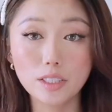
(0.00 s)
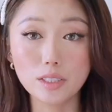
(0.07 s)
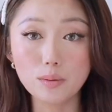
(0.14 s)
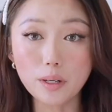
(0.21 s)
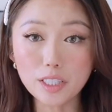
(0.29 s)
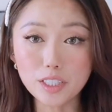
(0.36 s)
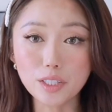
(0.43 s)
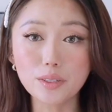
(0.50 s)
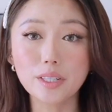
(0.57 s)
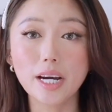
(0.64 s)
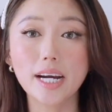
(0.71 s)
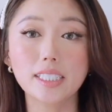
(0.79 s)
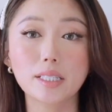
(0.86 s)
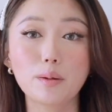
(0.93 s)
just want to show you
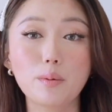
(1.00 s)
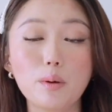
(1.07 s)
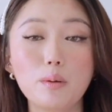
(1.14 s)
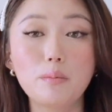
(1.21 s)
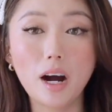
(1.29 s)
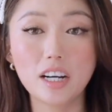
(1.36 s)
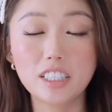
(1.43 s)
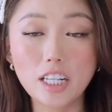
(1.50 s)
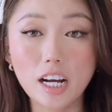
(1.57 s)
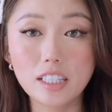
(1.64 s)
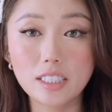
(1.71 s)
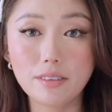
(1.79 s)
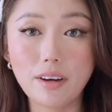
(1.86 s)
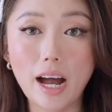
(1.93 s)
guys a couple of mod
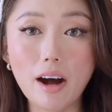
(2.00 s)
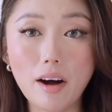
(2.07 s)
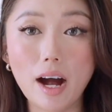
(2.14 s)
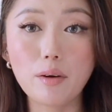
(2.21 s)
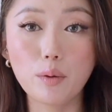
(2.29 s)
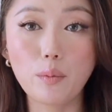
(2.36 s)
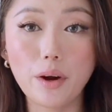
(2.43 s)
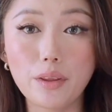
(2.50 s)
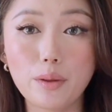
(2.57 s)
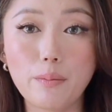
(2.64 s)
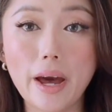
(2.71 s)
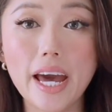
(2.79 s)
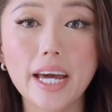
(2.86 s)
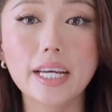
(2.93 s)
shots of how I would wear the
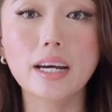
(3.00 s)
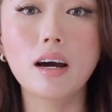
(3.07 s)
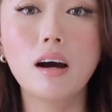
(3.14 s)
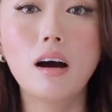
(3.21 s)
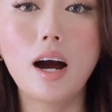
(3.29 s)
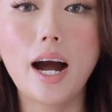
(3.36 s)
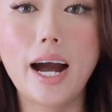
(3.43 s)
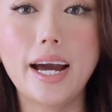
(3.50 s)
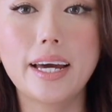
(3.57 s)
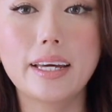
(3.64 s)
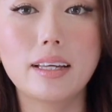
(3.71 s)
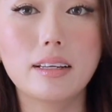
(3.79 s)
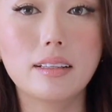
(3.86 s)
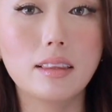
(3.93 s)
bag.
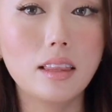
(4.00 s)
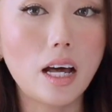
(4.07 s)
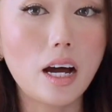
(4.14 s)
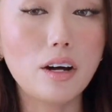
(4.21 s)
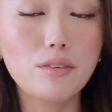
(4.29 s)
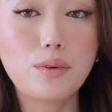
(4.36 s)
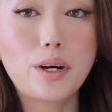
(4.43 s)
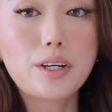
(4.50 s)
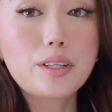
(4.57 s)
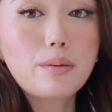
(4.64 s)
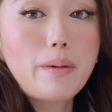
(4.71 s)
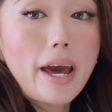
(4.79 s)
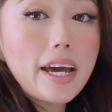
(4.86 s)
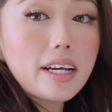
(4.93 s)
I love wearing the
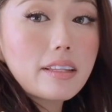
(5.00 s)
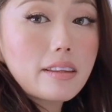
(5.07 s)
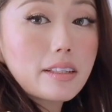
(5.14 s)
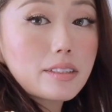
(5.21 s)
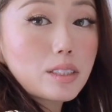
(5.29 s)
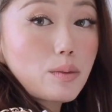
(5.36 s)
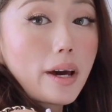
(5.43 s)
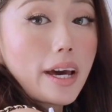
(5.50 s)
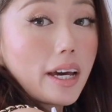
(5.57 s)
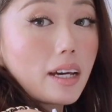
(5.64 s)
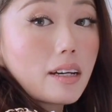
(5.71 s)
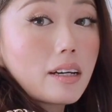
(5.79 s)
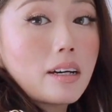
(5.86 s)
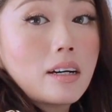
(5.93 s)
bag this way.
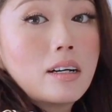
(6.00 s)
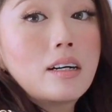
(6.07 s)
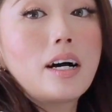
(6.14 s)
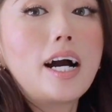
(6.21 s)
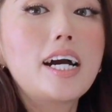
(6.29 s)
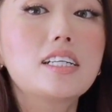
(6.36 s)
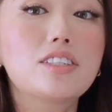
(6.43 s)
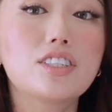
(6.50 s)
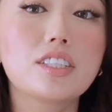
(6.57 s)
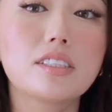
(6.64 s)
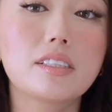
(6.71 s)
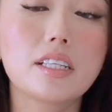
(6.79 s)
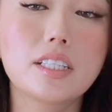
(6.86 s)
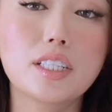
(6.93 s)
I just
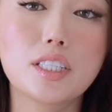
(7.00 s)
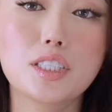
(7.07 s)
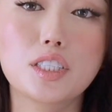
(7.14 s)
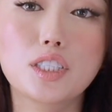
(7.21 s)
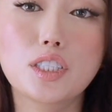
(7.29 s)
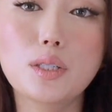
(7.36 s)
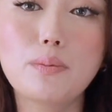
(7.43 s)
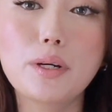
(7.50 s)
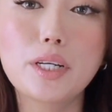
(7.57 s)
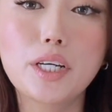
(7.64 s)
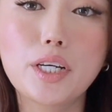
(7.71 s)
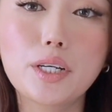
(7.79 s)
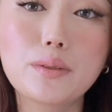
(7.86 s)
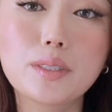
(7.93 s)
think it's super
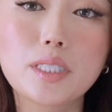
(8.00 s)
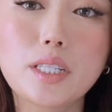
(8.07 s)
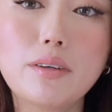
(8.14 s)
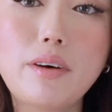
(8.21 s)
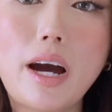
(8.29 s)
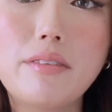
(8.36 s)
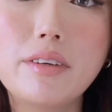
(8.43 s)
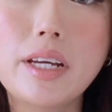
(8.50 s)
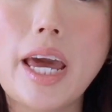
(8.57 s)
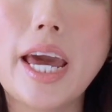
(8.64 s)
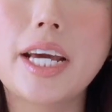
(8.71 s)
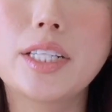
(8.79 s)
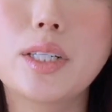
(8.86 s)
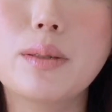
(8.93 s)
cute. Instead of having
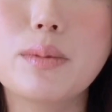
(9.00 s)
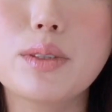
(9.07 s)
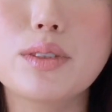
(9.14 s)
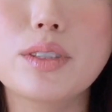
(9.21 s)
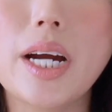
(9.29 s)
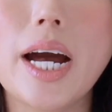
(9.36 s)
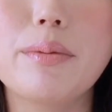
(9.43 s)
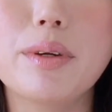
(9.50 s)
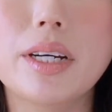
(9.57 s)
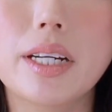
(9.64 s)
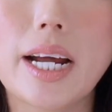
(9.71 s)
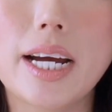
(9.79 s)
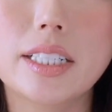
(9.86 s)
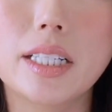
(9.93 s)
a normal strap, you
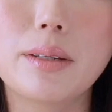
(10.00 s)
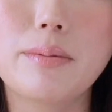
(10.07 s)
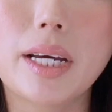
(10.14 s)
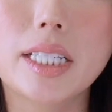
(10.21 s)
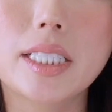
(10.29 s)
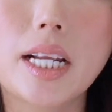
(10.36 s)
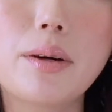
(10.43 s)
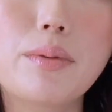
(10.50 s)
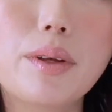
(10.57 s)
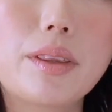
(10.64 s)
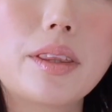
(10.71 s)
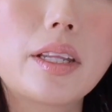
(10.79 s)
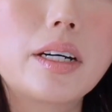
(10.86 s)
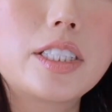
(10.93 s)
can actually mix it up
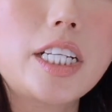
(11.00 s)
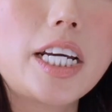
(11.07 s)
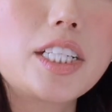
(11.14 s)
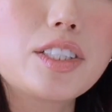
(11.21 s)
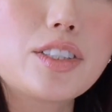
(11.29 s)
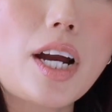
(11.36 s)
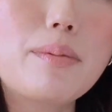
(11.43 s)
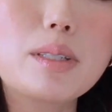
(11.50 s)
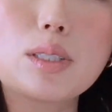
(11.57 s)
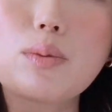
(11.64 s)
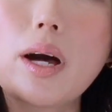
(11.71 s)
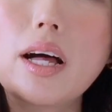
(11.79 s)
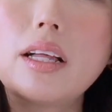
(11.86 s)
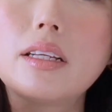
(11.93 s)
with the chain strap as
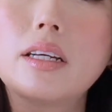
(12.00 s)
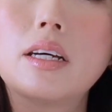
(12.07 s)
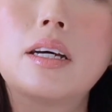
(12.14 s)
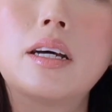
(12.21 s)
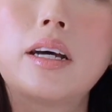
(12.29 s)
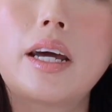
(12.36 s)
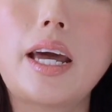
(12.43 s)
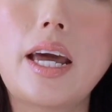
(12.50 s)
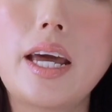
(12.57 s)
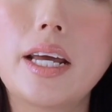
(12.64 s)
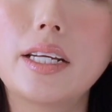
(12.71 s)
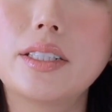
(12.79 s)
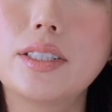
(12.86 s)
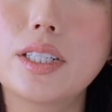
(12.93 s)
well,
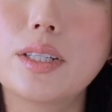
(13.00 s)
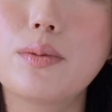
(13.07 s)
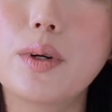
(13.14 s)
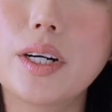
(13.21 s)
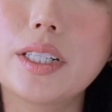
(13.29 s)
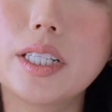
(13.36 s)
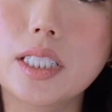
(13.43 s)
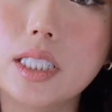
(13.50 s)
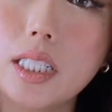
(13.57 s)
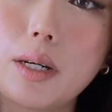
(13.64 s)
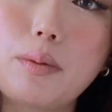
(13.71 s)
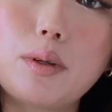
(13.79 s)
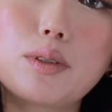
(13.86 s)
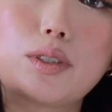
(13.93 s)
and you can wear this
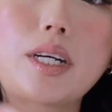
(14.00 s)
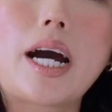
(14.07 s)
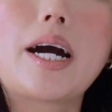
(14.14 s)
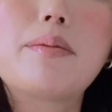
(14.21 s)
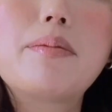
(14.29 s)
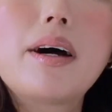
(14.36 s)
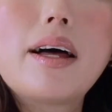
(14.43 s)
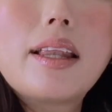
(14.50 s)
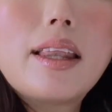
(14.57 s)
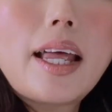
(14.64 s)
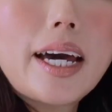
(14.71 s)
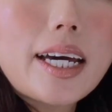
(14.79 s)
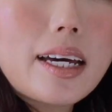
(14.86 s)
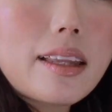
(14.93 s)
double strap
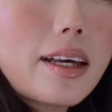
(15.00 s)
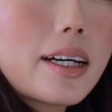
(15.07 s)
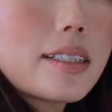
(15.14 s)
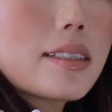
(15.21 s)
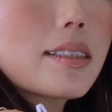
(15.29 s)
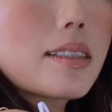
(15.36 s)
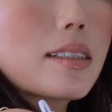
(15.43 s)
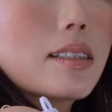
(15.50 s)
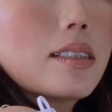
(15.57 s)
like this.